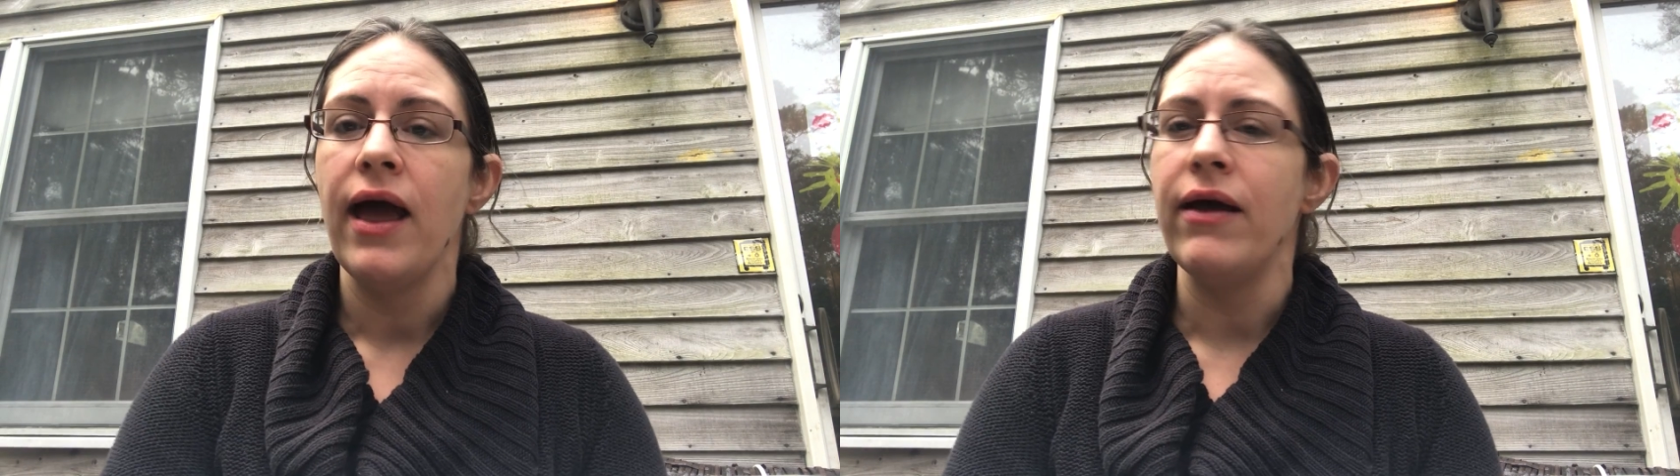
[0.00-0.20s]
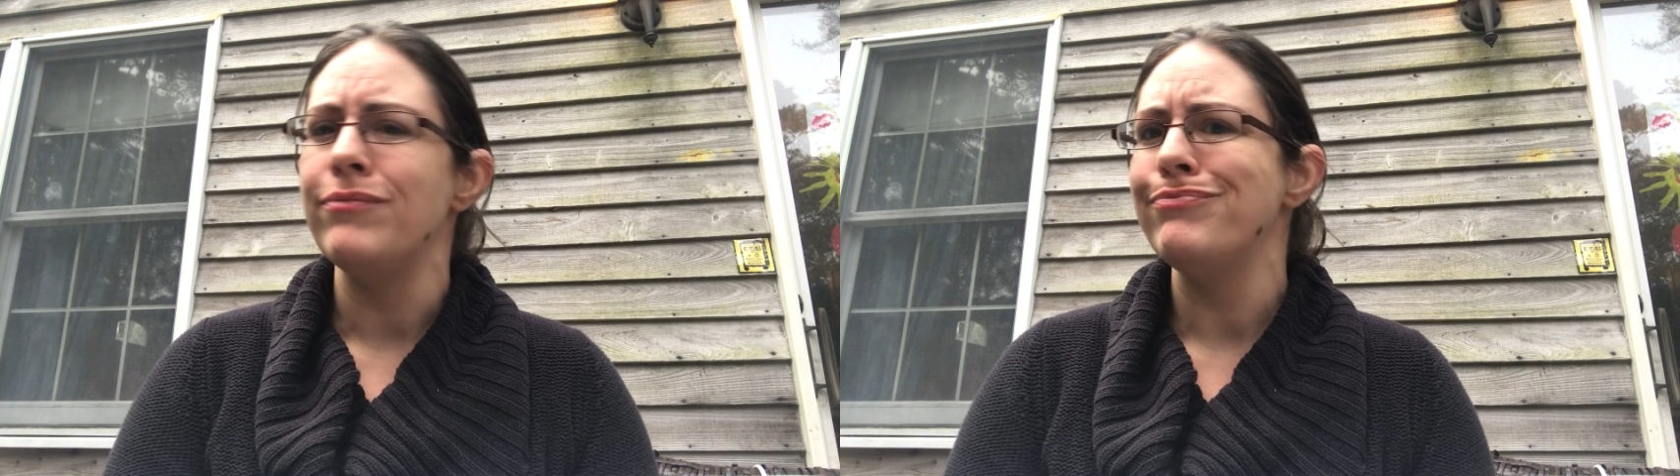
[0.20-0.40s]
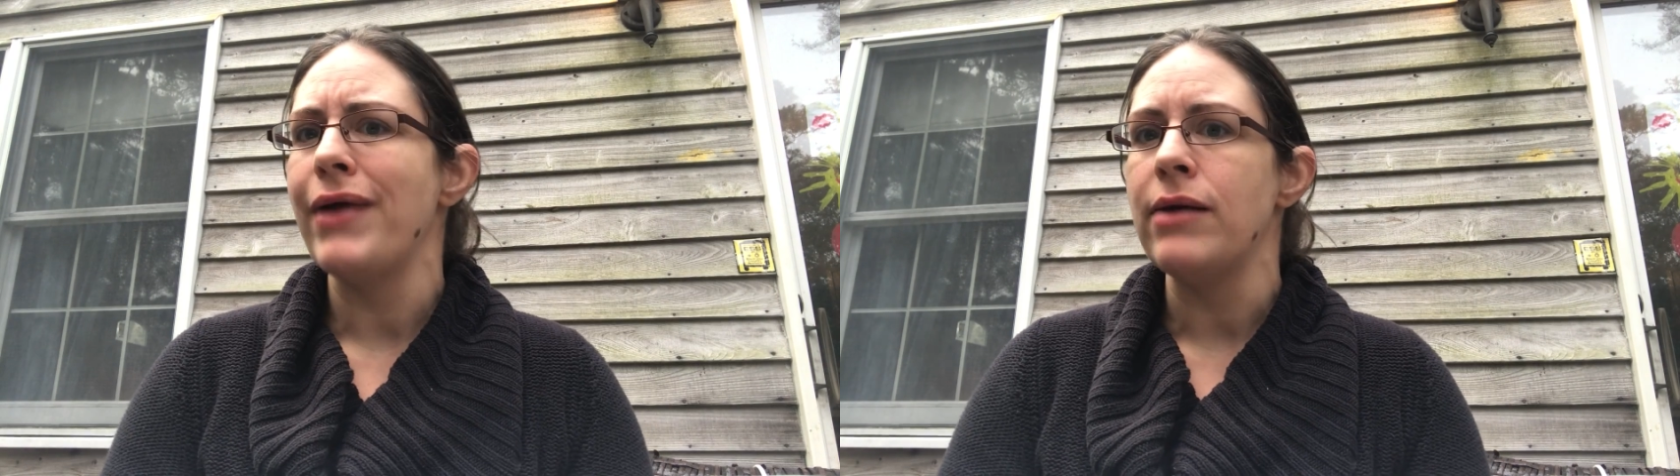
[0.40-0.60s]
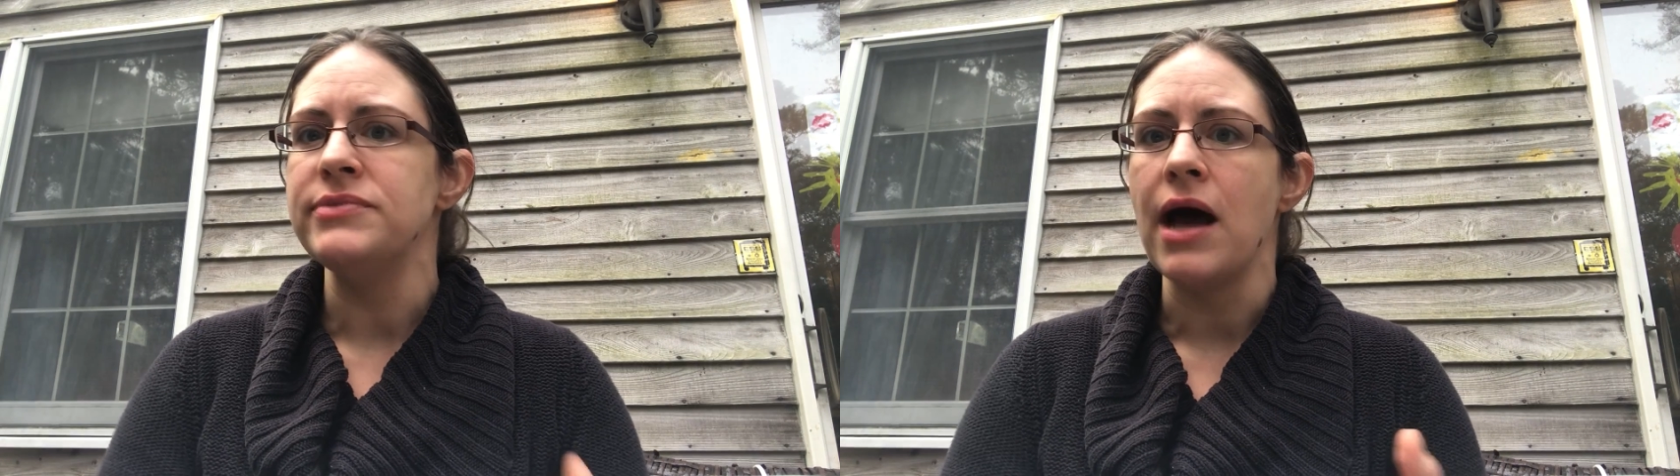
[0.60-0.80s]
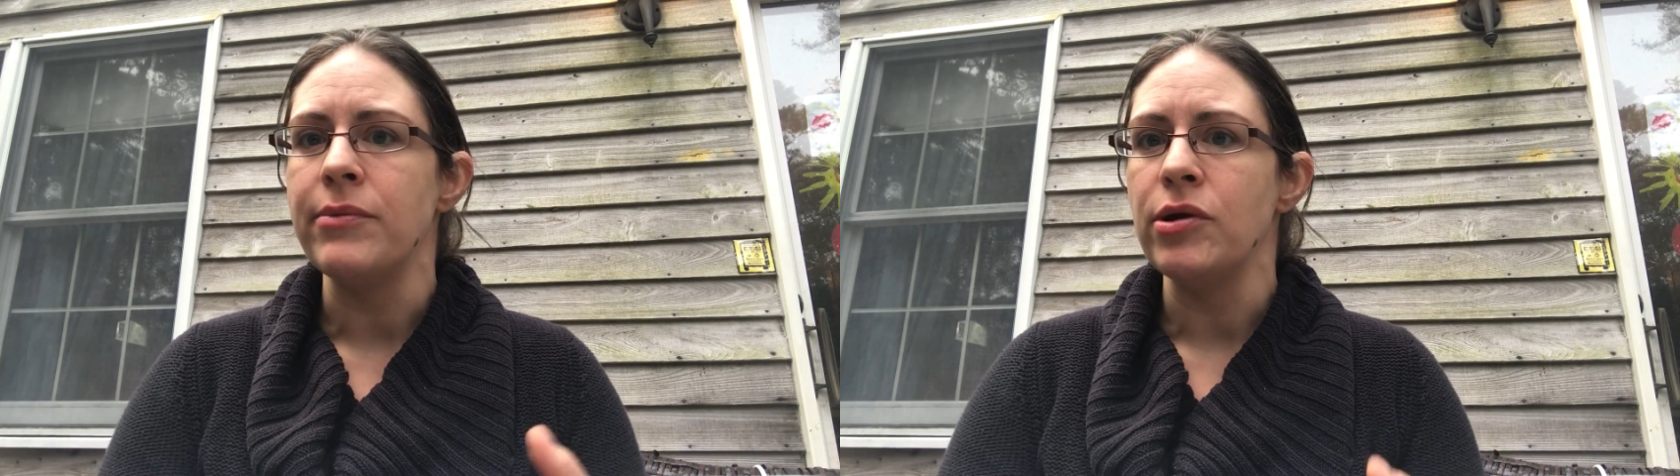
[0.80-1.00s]

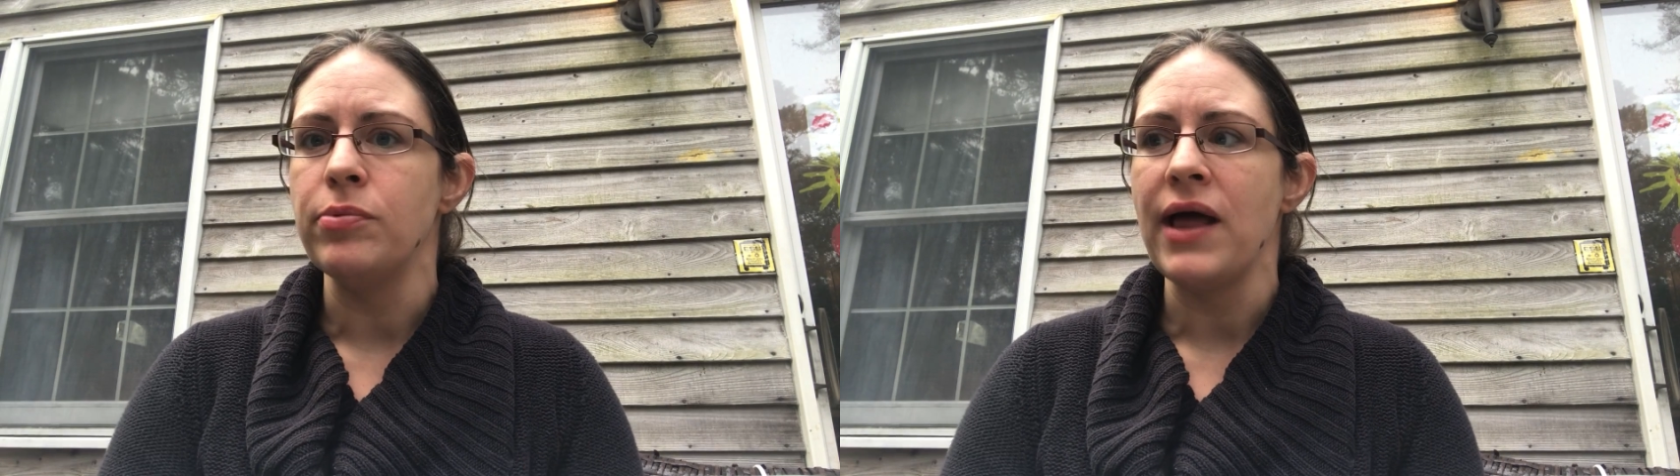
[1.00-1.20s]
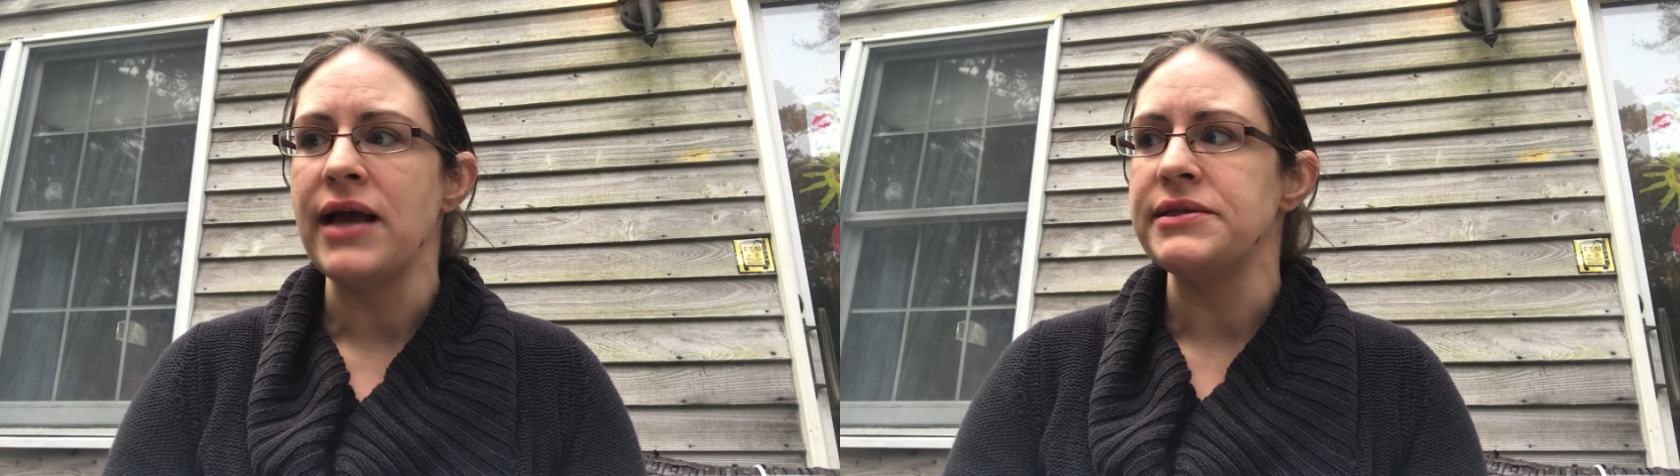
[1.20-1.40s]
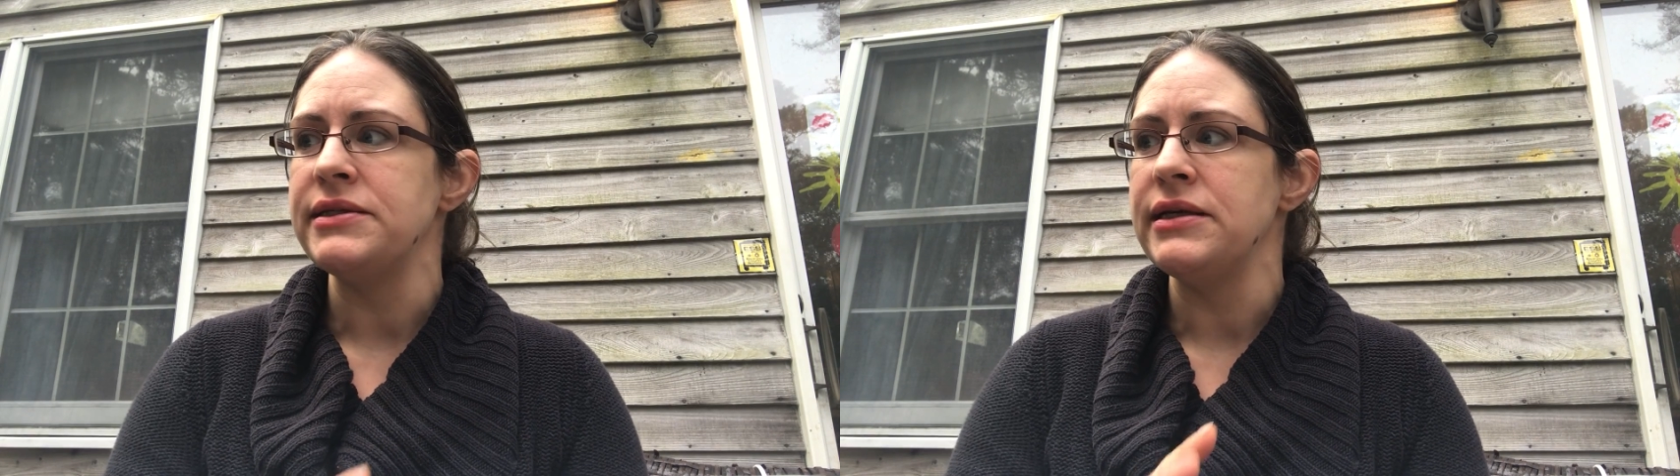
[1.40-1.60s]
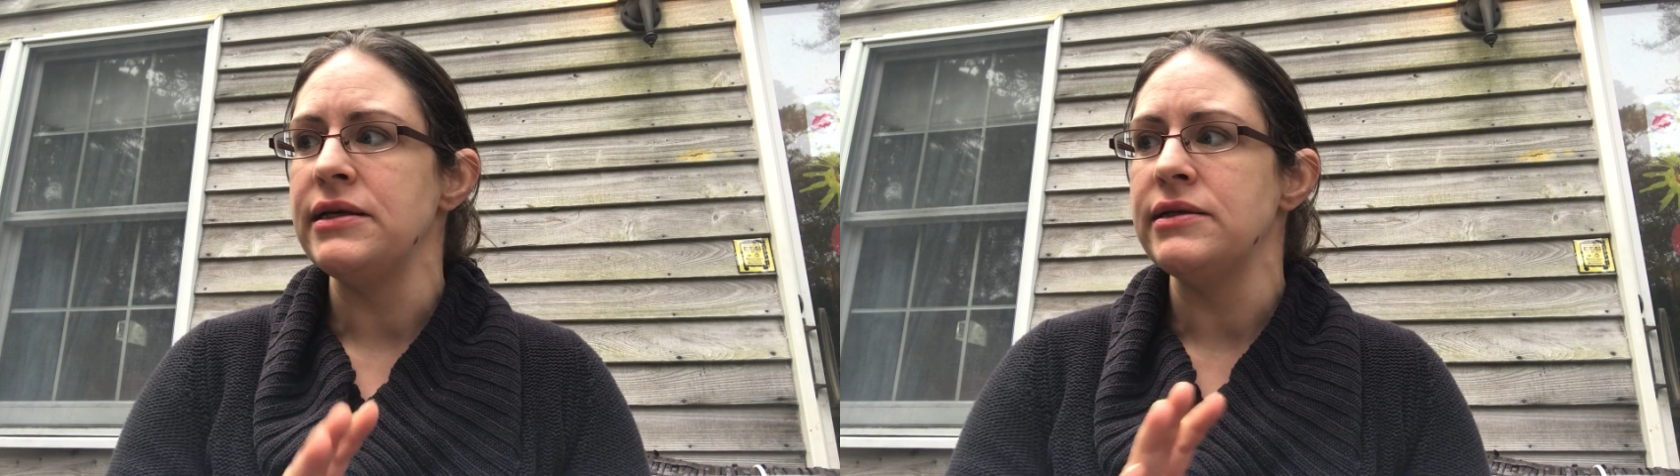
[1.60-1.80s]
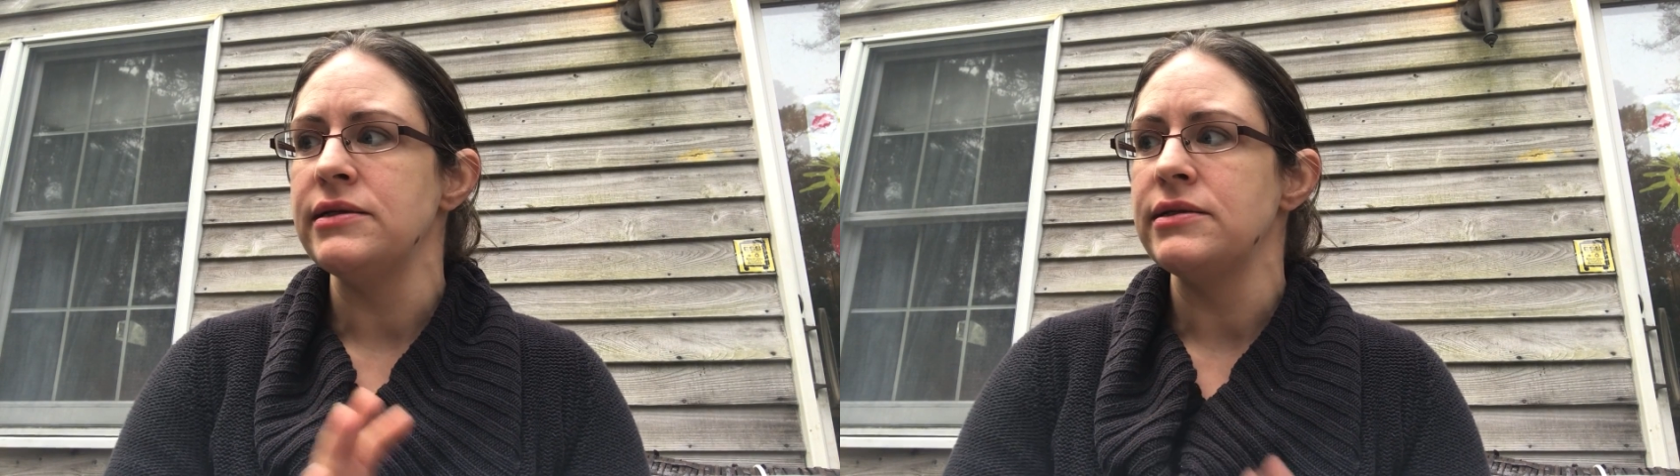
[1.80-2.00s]
abdominoplasties,